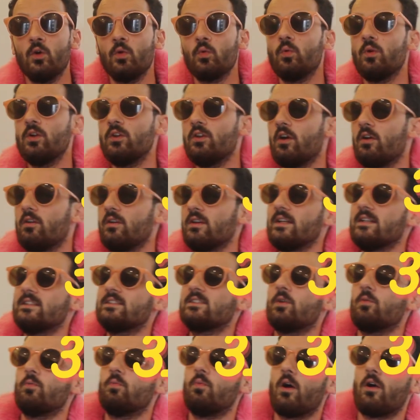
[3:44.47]
We don't need
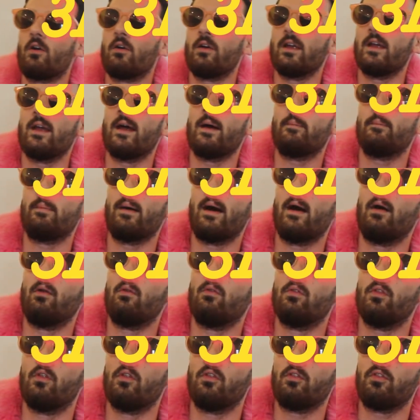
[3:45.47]
to worry
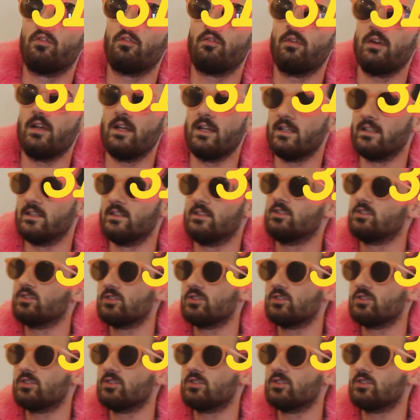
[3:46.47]
about the 3.